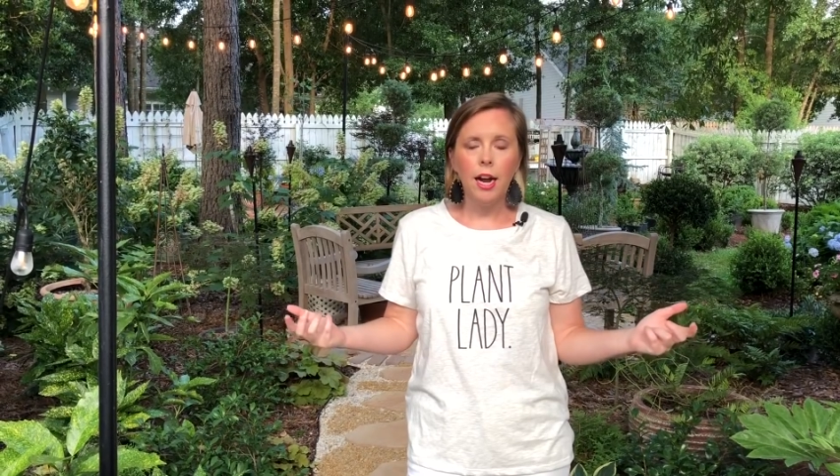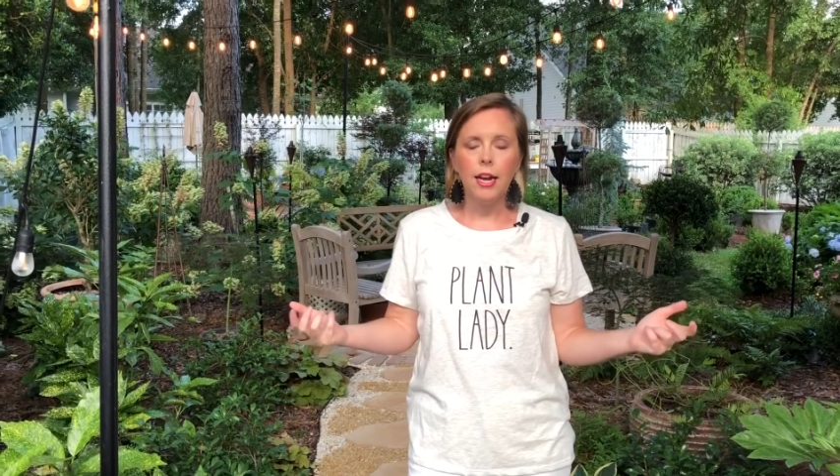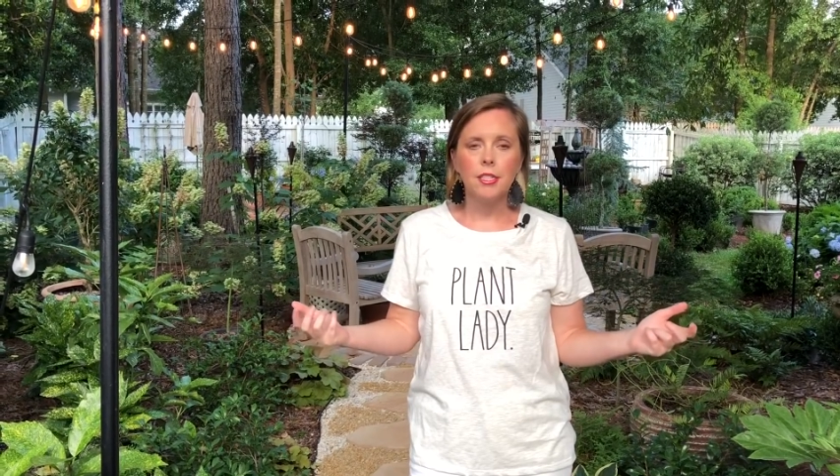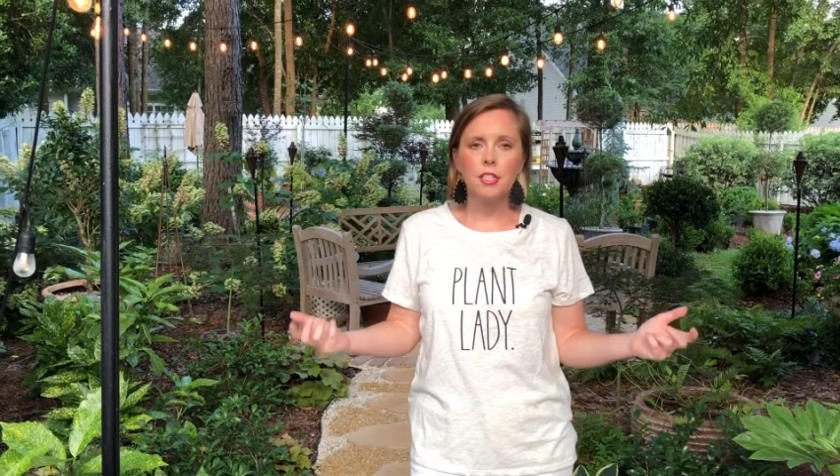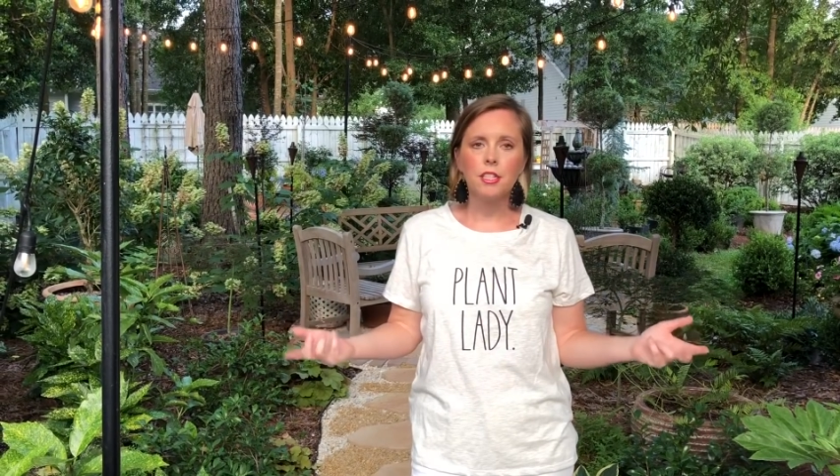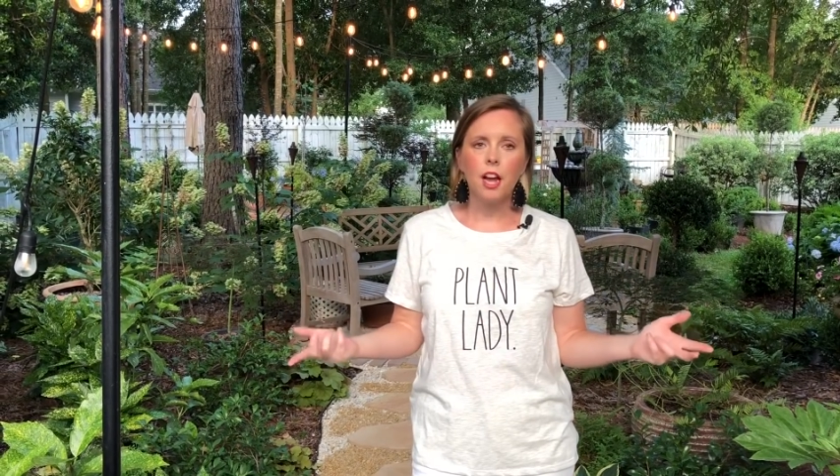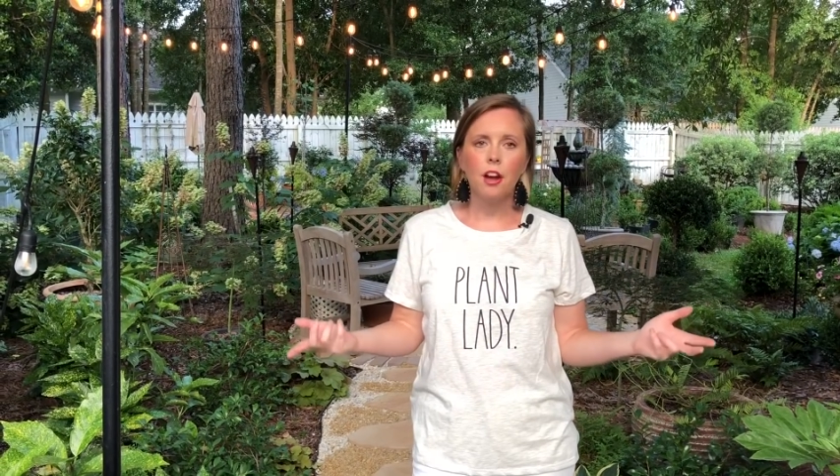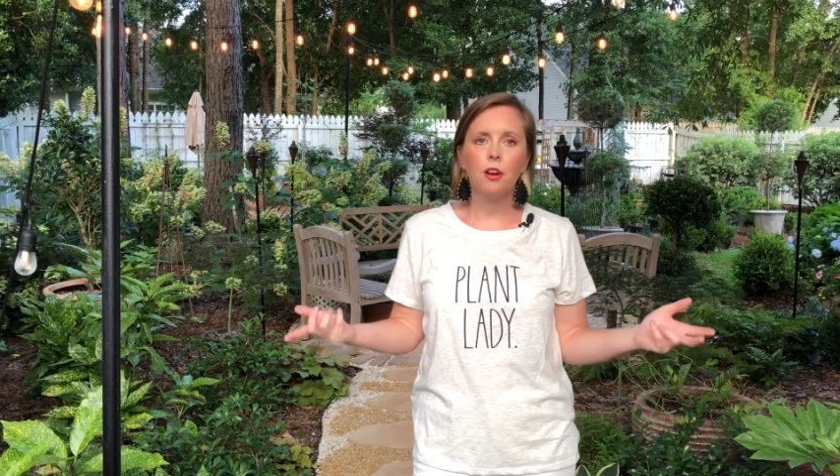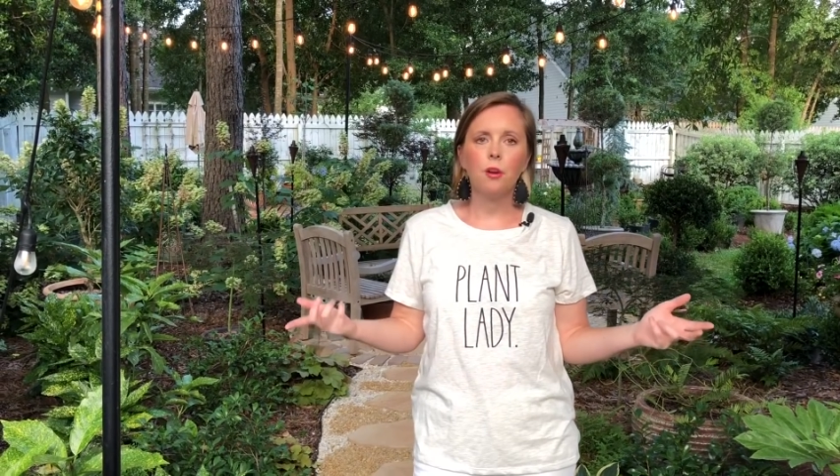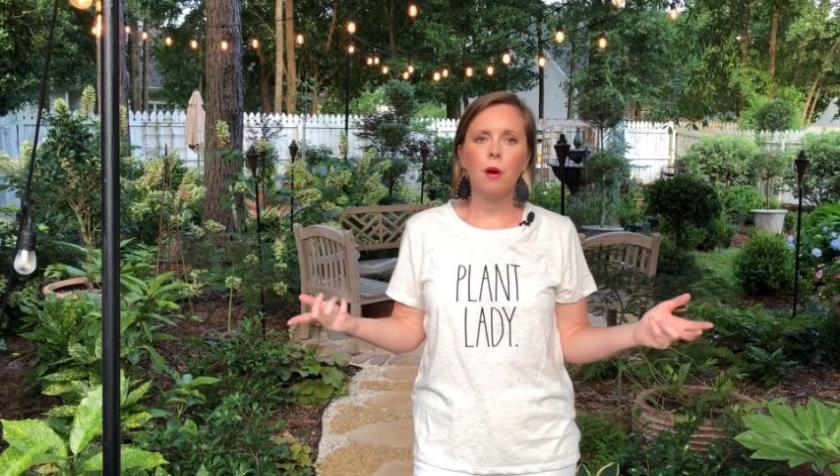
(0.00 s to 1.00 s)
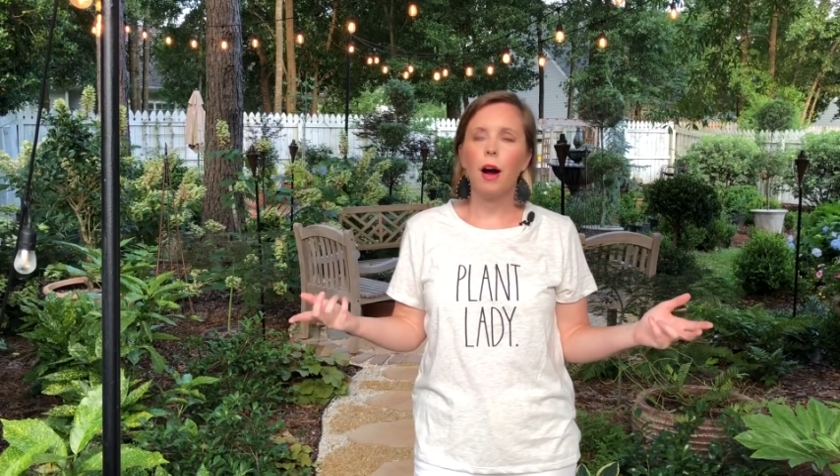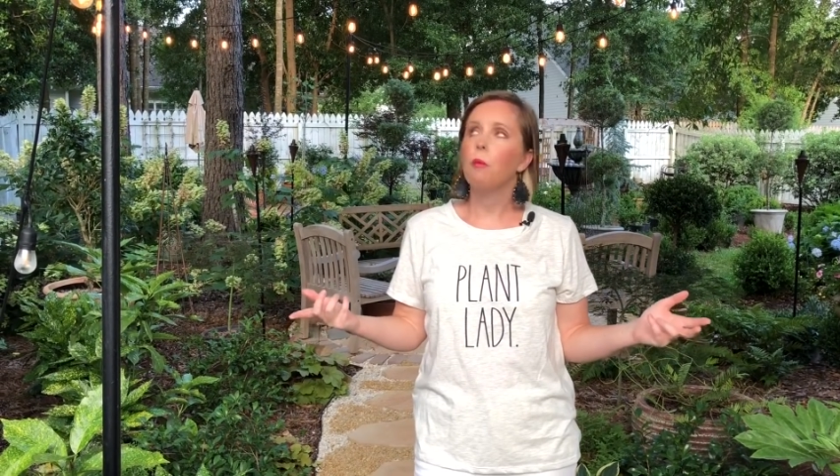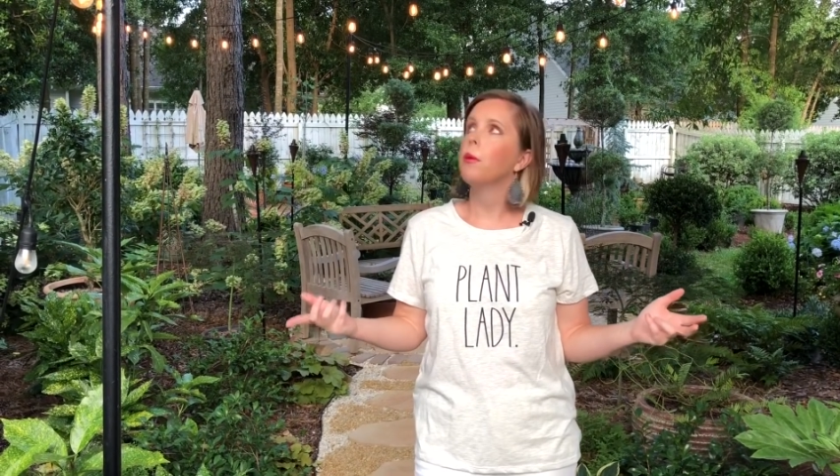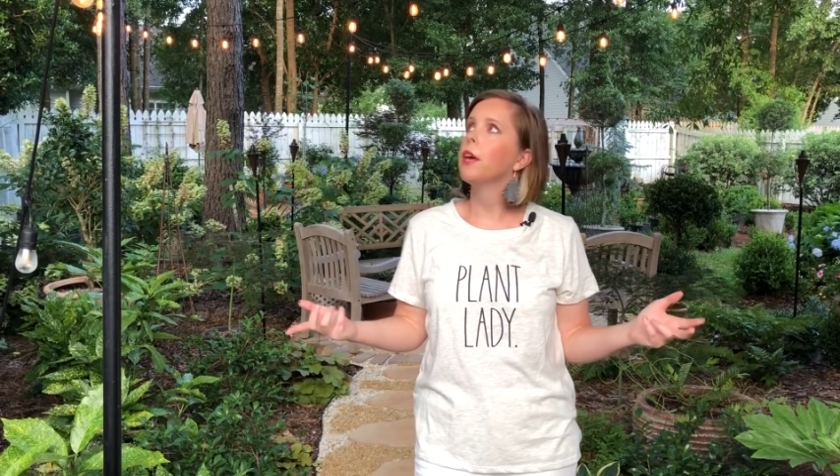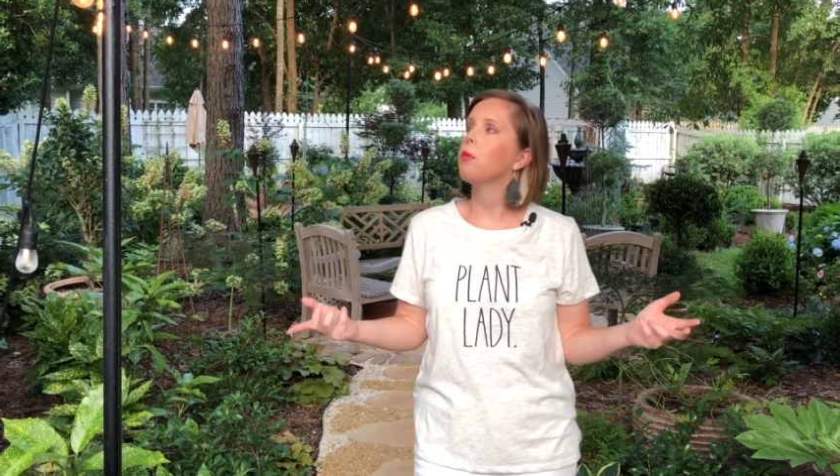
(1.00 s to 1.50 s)
And so I
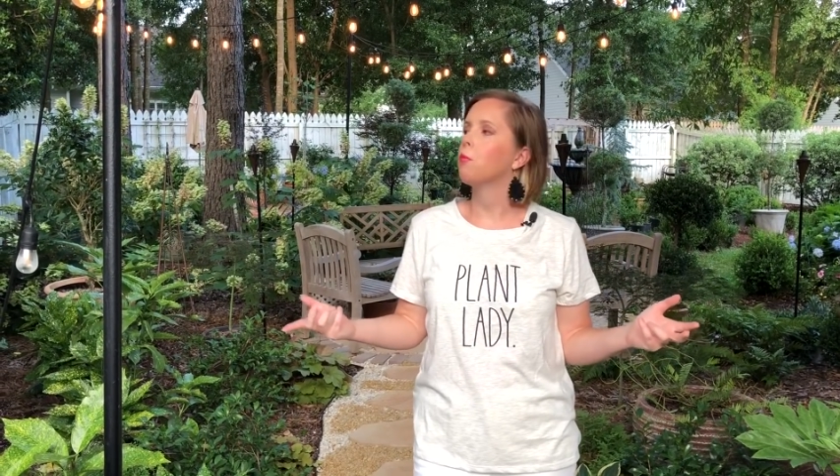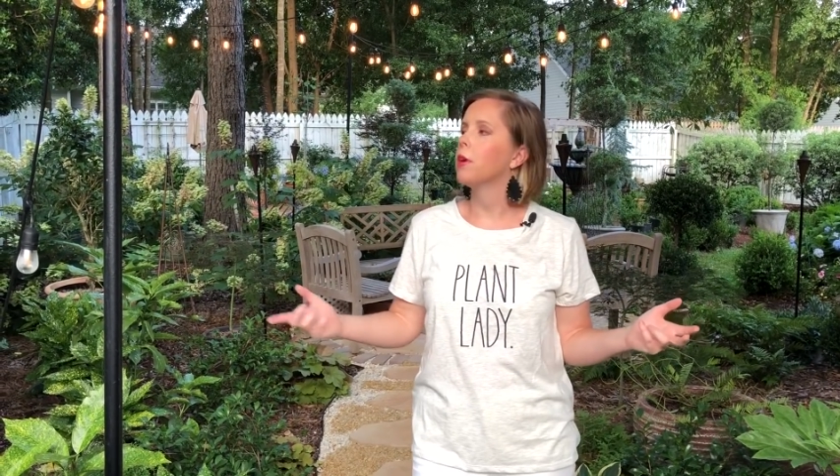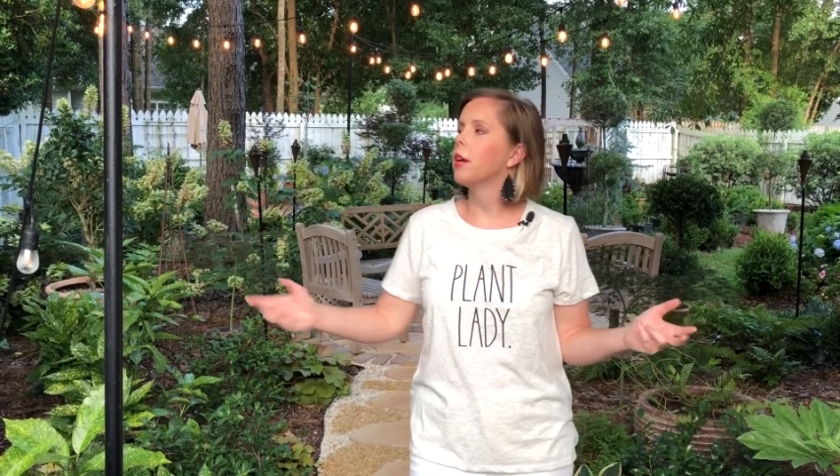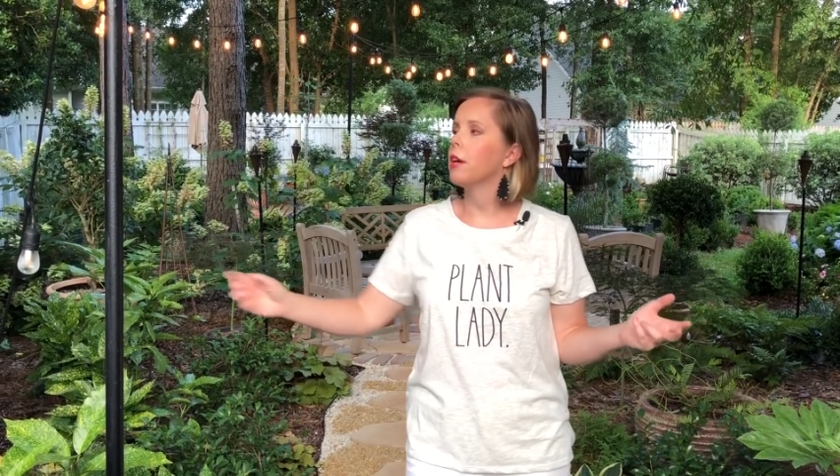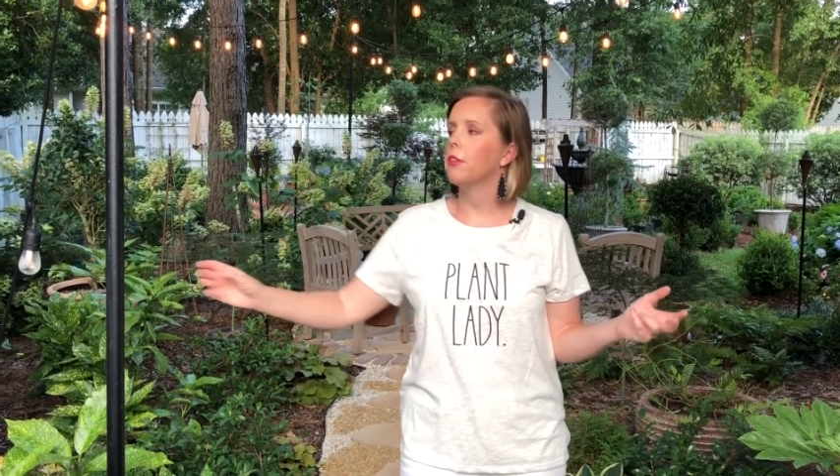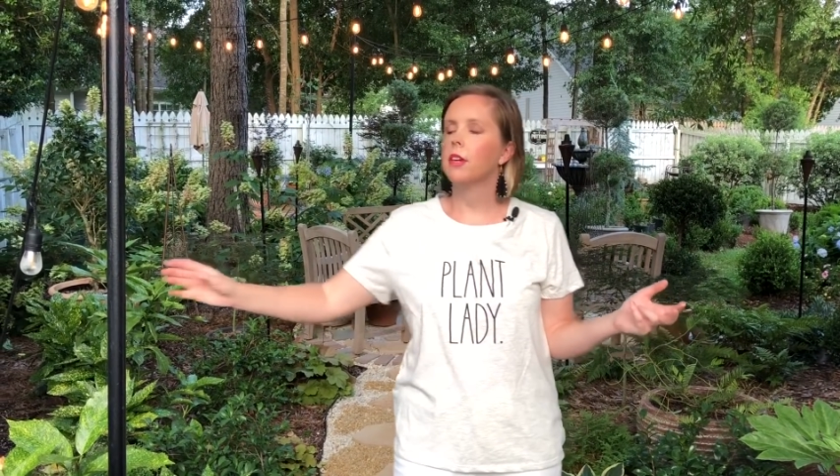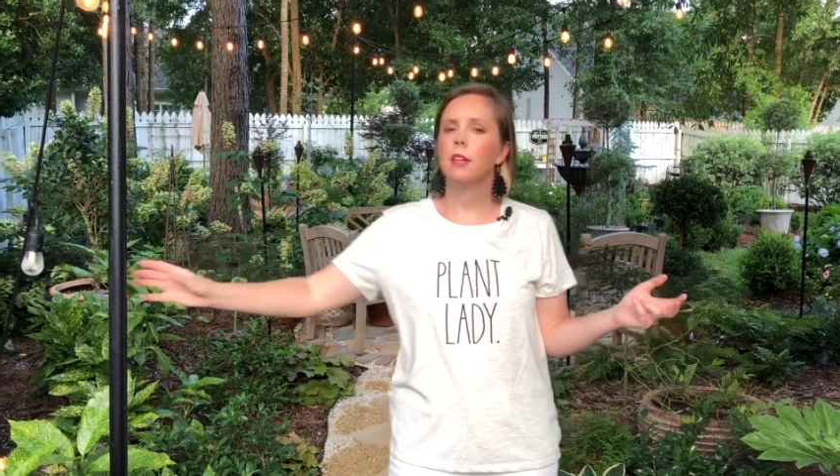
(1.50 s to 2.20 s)
went with